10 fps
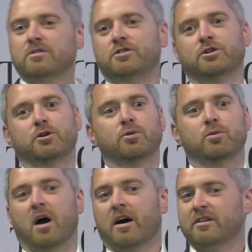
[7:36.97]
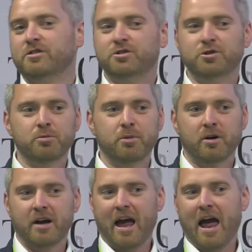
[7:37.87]
to a
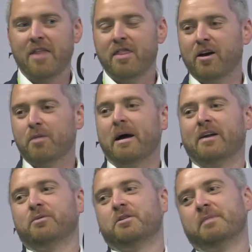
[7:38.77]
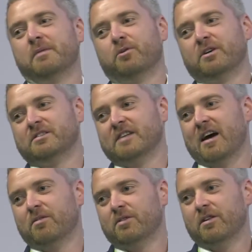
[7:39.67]
consumer, and they are batting with the big boys now.